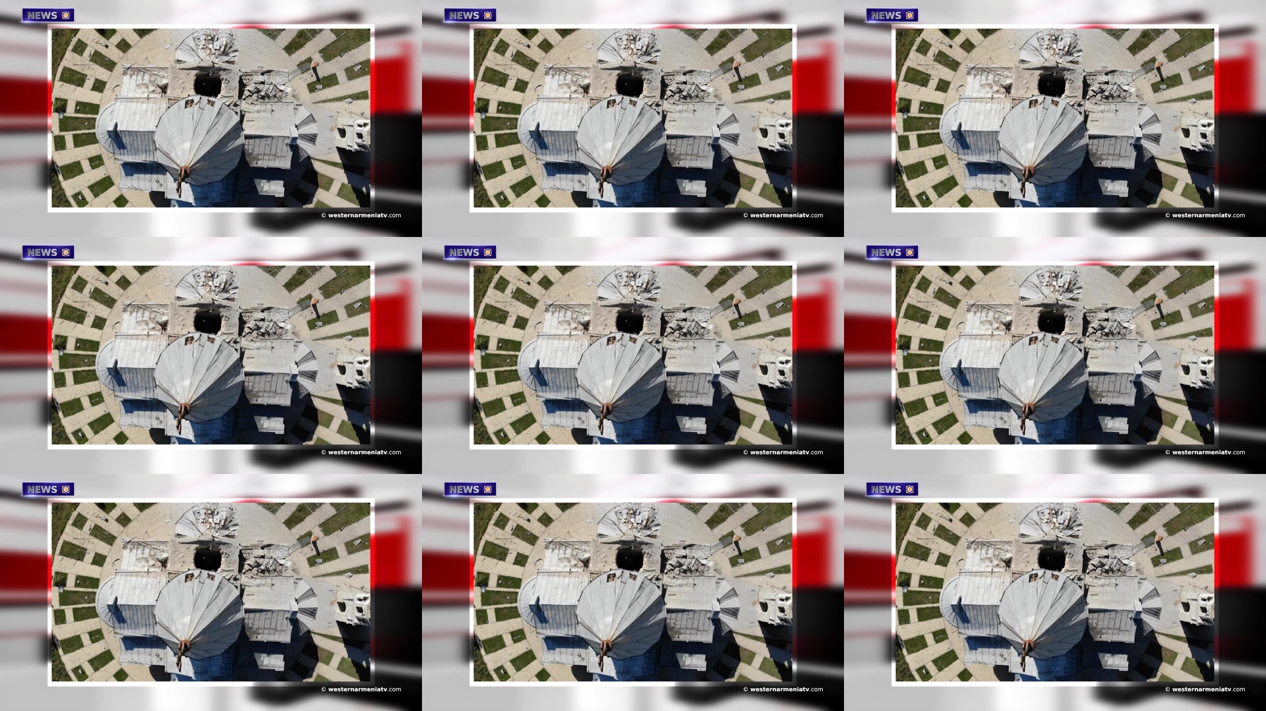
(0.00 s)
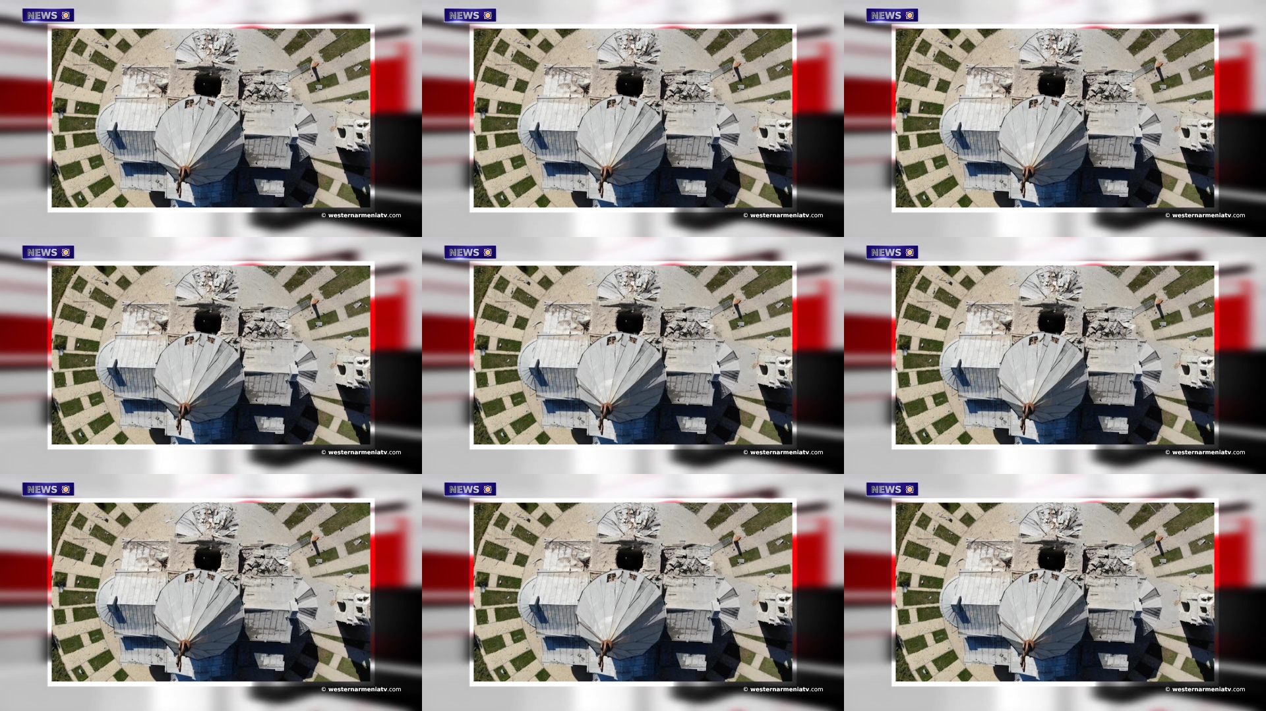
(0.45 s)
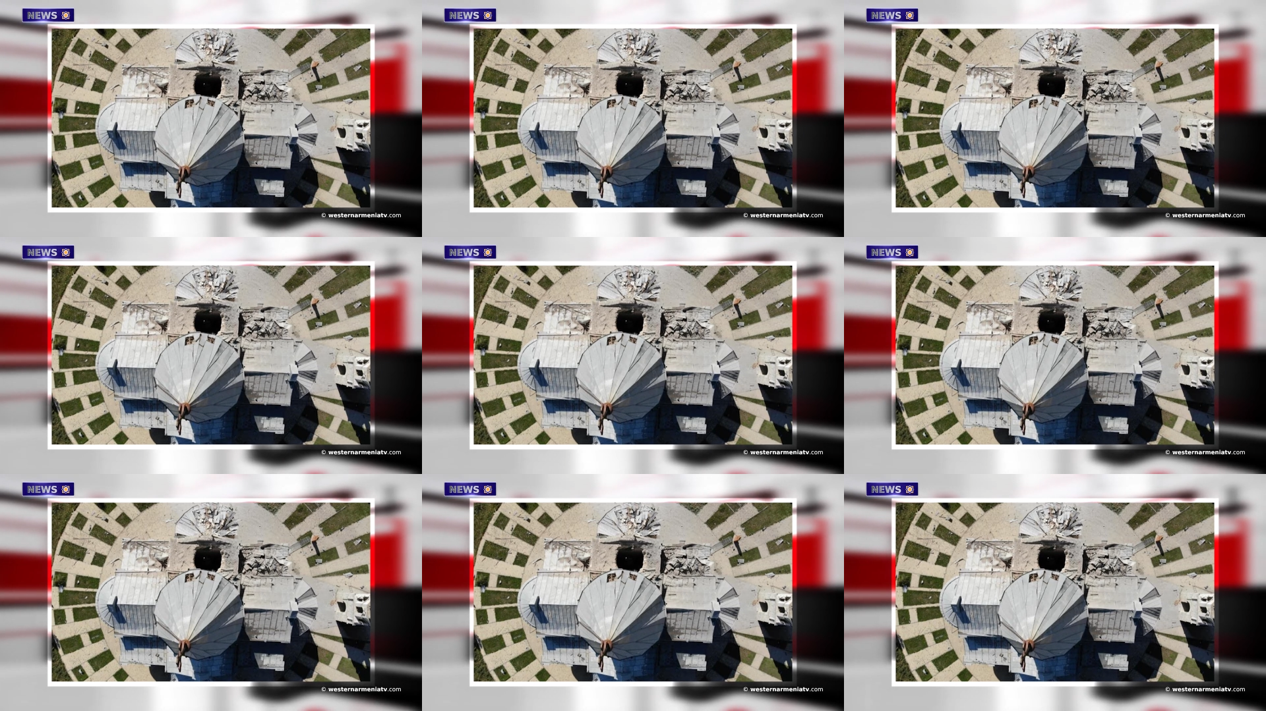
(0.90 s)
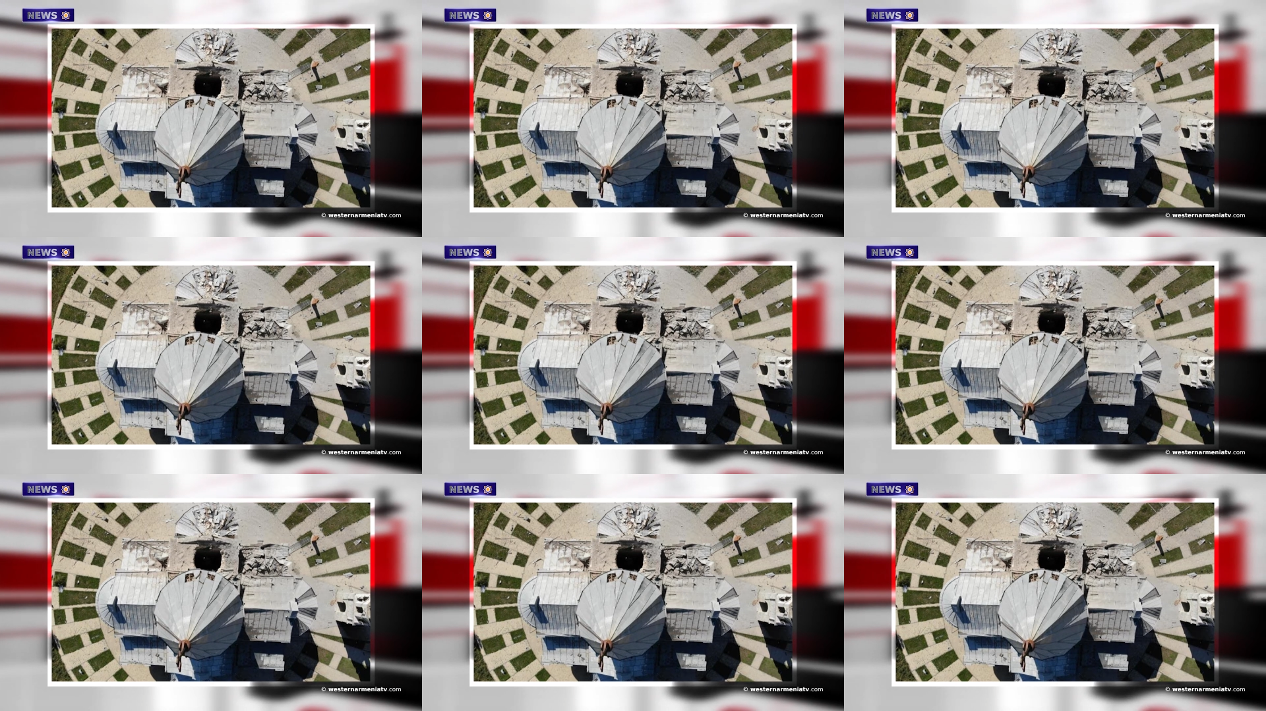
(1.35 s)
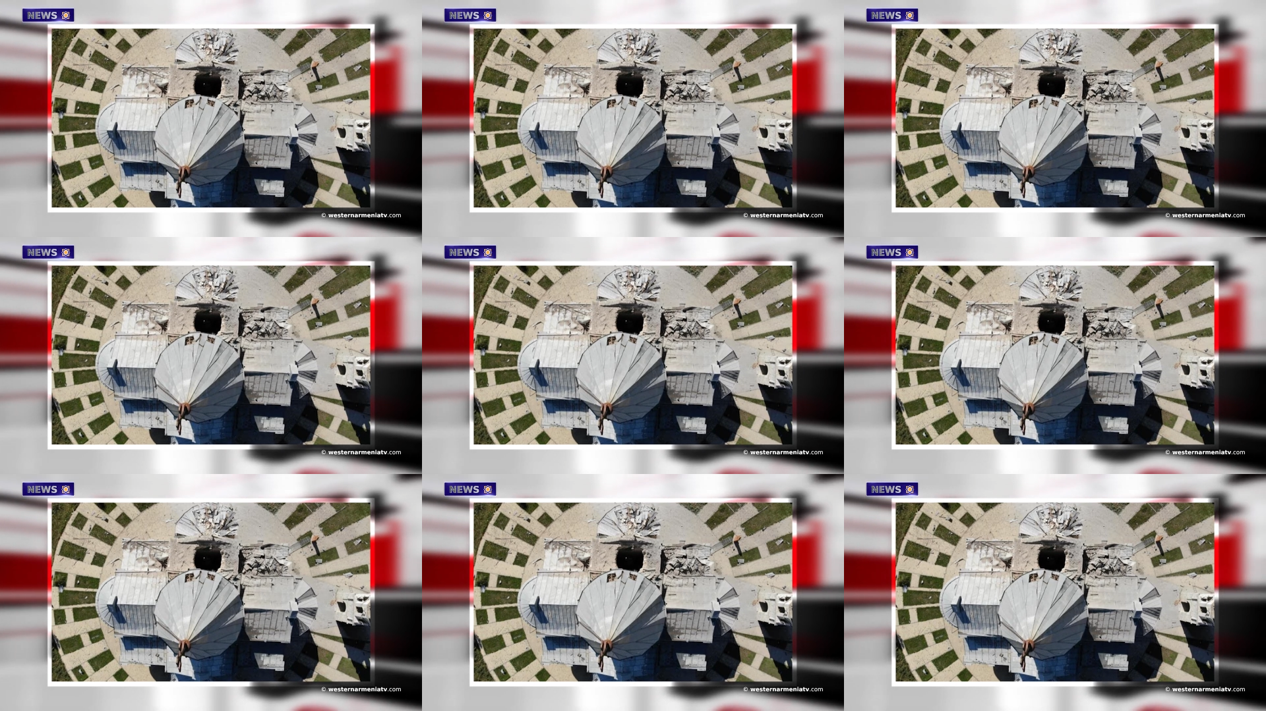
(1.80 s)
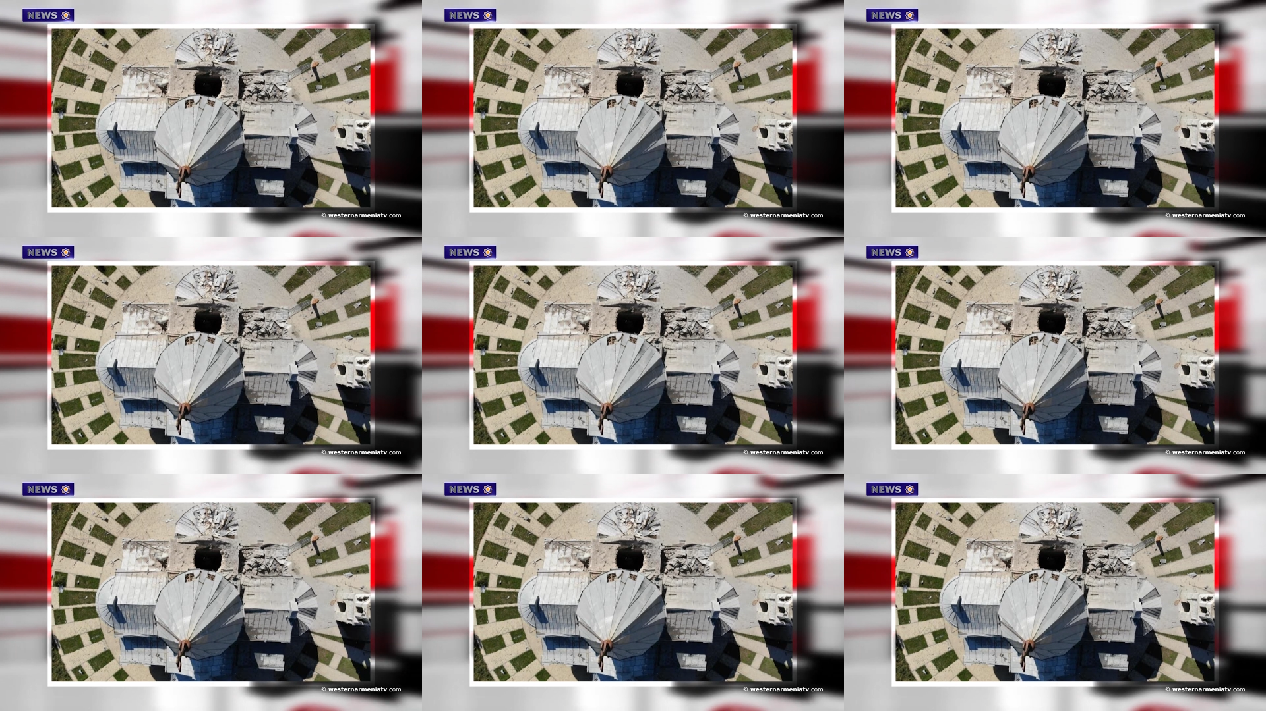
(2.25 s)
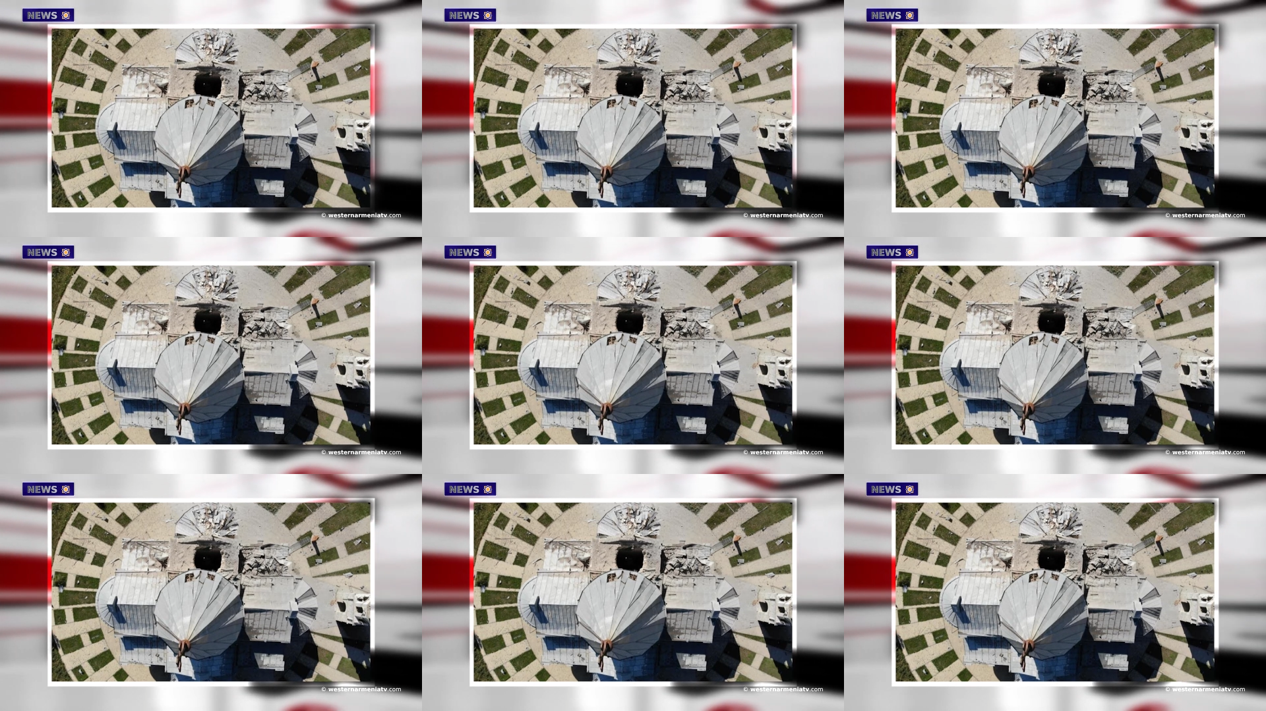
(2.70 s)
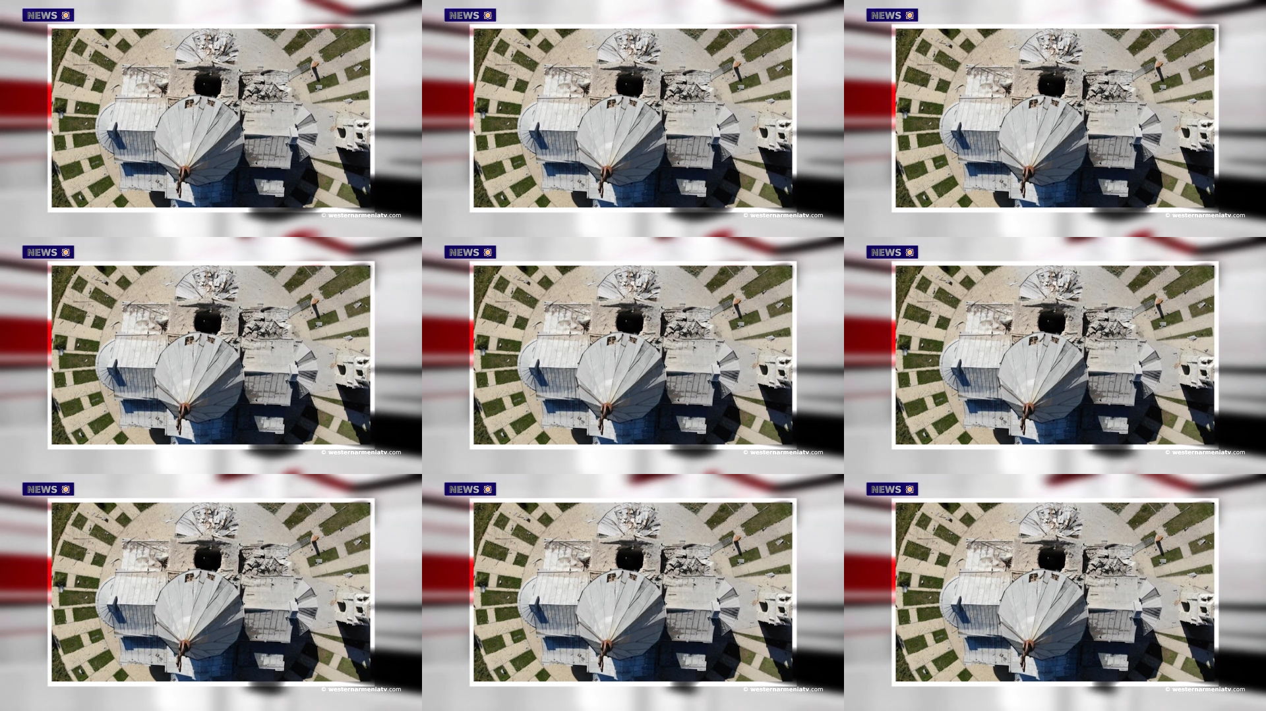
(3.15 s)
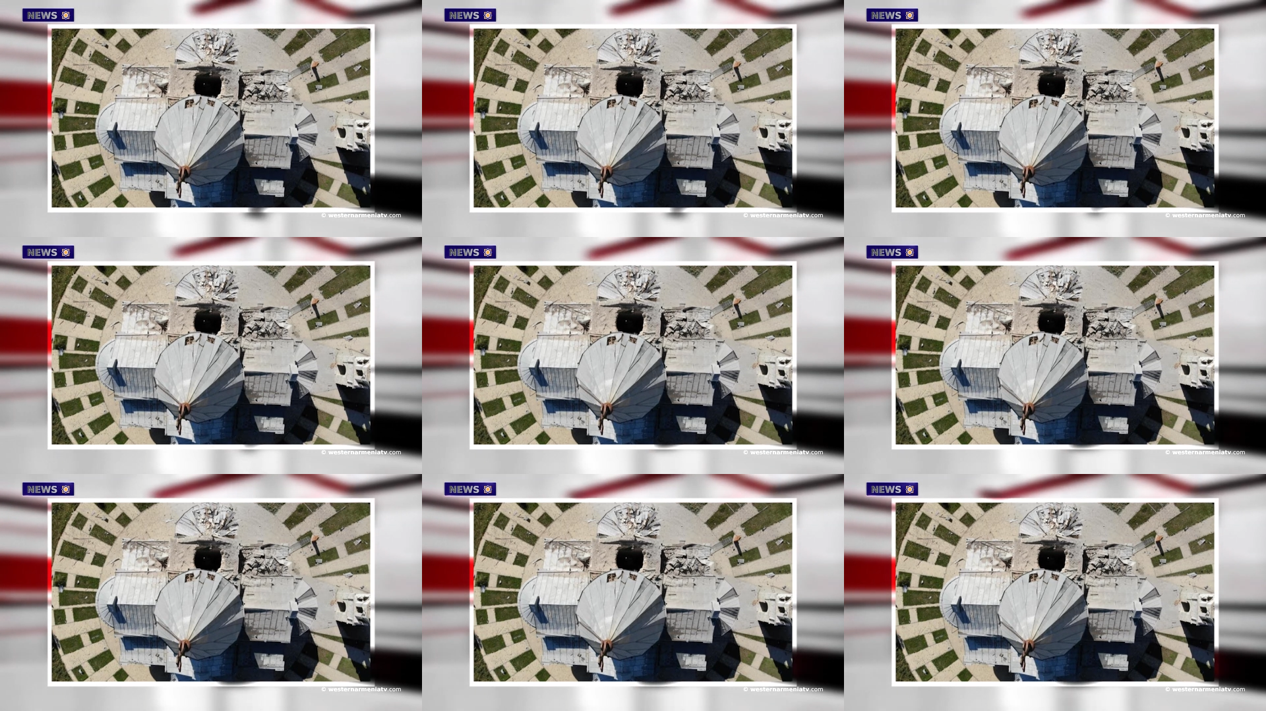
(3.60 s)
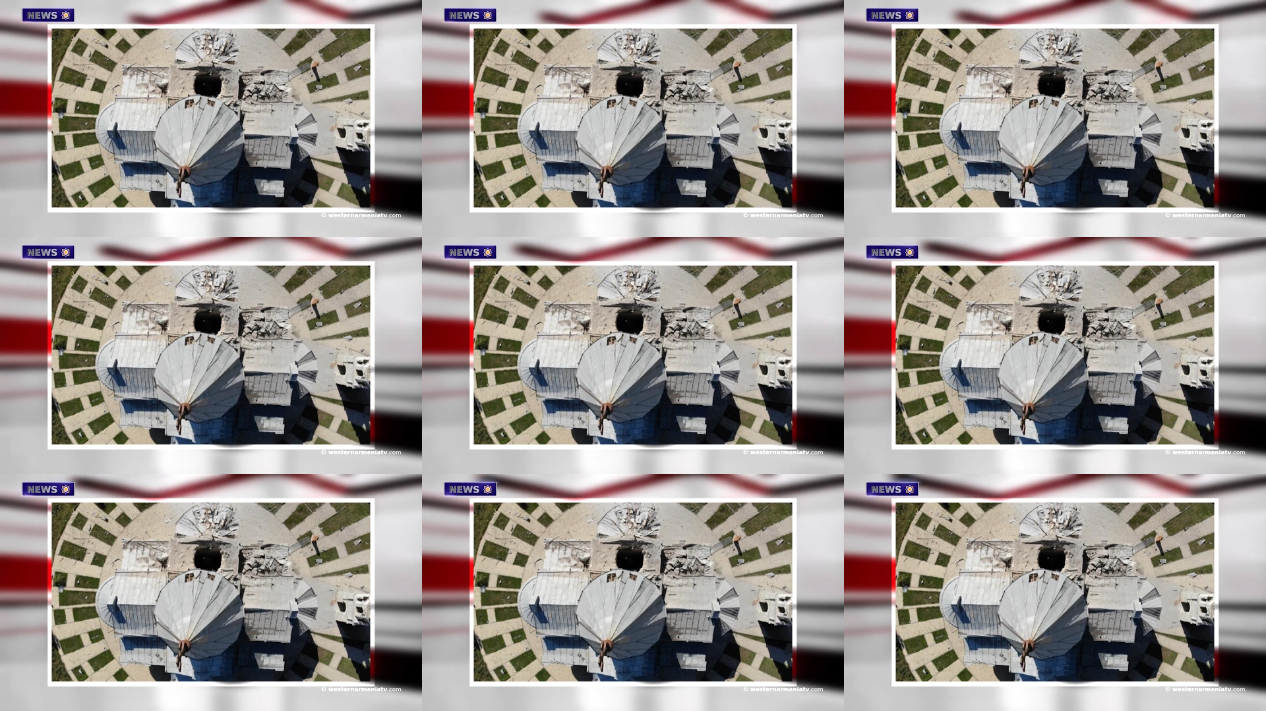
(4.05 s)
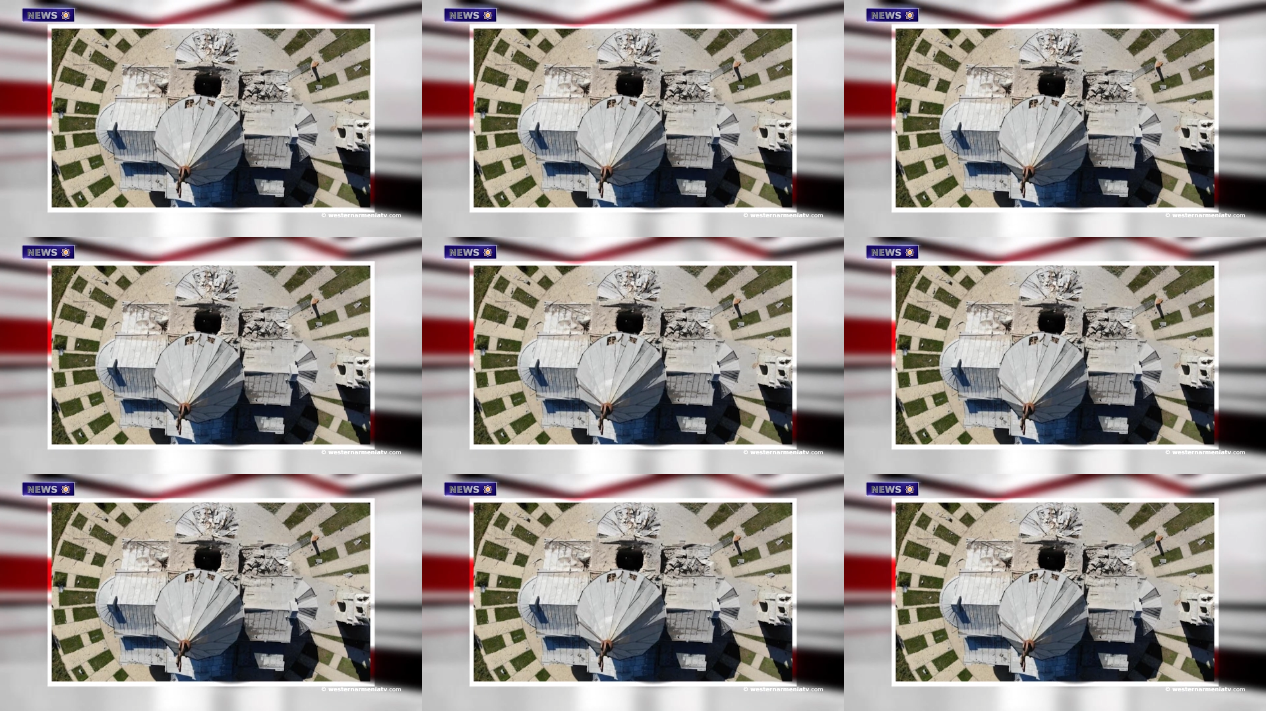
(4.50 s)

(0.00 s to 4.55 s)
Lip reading: No face is visible, so there are no lips to read.